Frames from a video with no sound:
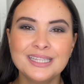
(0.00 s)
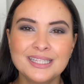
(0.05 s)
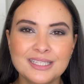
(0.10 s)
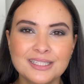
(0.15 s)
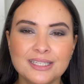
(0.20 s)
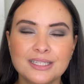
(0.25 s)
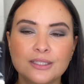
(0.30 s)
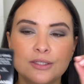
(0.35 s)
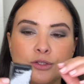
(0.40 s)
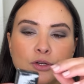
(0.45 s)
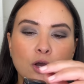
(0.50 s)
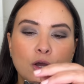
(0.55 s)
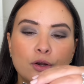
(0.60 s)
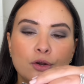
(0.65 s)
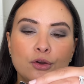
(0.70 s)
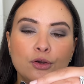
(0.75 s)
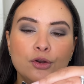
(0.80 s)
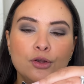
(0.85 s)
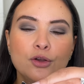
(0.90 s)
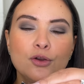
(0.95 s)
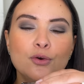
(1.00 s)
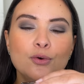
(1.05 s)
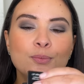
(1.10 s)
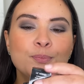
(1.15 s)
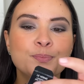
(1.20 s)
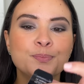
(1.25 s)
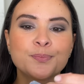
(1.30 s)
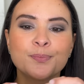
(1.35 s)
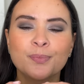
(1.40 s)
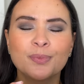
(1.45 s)
This is not new.
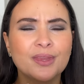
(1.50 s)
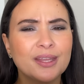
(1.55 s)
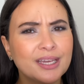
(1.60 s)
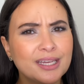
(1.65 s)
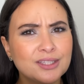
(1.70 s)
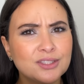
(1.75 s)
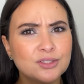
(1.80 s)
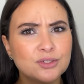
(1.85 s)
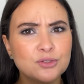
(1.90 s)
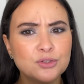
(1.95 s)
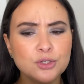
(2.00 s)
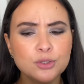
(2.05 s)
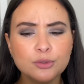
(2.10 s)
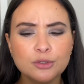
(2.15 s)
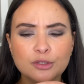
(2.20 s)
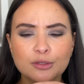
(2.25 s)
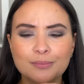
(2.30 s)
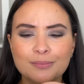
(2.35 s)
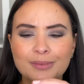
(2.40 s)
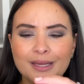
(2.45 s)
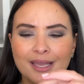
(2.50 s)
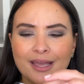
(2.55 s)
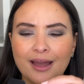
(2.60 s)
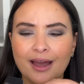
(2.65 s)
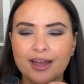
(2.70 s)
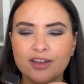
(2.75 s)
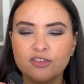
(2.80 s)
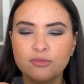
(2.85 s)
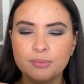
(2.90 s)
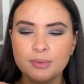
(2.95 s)
It's new to me.
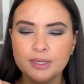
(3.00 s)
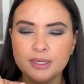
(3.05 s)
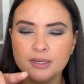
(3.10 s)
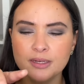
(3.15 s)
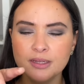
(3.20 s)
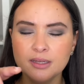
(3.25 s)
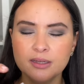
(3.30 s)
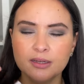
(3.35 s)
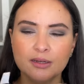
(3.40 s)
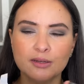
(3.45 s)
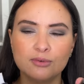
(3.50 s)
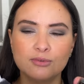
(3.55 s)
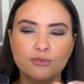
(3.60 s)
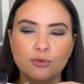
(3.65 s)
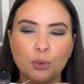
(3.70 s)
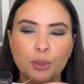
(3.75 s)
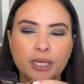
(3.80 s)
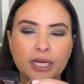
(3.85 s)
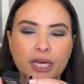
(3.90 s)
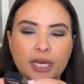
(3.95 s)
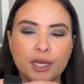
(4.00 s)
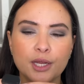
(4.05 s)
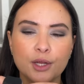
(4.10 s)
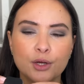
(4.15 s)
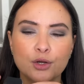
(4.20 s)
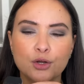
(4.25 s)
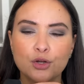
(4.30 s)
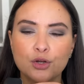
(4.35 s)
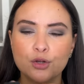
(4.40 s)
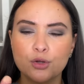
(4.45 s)
I've been avoiding
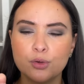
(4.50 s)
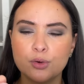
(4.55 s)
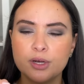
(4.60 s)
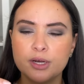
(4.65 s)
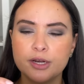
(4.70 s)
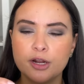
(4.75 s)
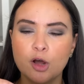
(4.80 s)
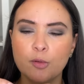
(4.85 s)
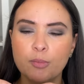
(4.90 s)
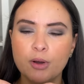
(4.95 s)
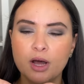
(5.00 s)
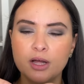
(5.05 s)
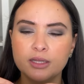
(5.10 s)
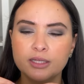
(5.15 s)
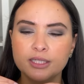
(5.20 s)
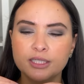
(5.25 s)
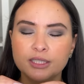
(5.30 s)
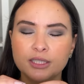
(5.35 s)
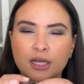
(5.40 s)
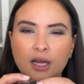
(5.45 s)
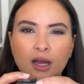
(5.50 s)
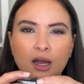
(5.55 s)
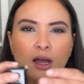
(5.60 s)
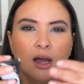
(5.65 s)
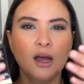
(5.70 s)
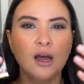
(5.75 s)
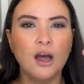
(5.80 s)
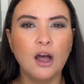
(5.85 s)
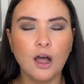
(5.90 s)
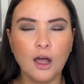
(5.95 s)
nude nail polish.
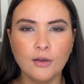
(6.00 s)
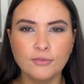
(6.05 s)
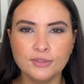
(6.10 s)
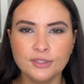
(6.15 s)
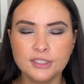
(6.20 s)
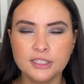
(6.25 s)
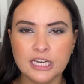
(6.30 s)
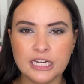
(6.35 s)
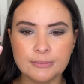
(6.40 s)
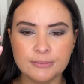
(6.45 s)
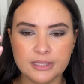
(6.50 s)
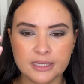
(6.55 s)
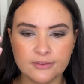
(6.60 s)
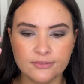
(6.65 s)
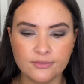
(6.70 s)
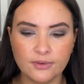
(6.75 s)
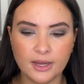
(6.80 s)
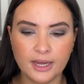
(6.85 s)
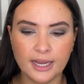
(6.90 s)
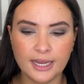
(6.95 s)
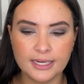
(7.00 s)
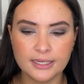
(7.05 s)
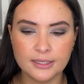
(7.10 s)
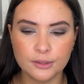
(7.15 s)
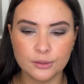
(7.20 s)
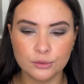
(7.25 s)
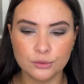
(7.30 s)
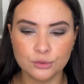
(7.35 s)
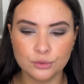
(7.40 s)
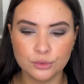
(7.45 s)
Oftentimes I find
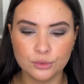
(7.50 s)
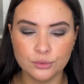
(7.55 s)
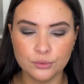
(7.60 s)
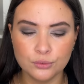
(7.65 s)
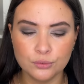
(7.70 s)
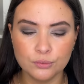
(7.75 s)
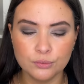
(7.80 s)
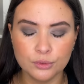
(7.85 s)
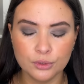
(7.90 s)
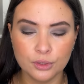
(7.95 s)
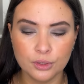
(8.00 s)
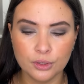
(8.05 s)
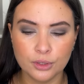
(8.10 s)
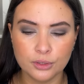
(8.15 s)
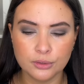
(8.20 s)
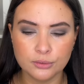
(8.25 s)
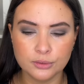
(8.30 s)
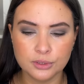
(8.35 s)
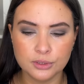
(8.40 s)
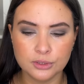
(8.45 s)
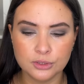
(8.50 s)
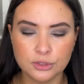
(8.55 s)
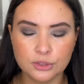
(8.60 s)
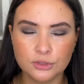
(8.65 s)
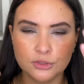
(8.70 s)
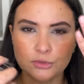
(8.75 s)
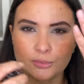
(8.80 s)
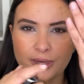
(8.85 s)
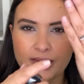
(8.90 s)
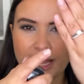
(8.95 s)
they're too close
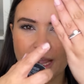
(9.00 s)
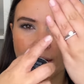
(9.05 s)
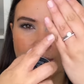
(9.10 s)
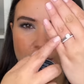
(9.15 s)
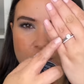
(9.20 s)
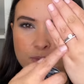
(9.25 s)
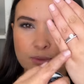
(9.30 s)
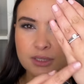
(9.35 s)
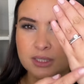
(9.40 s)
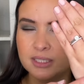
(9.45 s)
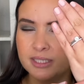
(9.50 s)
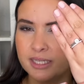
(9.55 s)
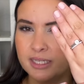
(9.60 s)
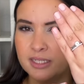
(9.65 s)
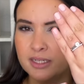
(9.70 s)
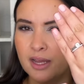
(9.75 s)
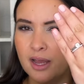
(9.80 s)
to my actual skin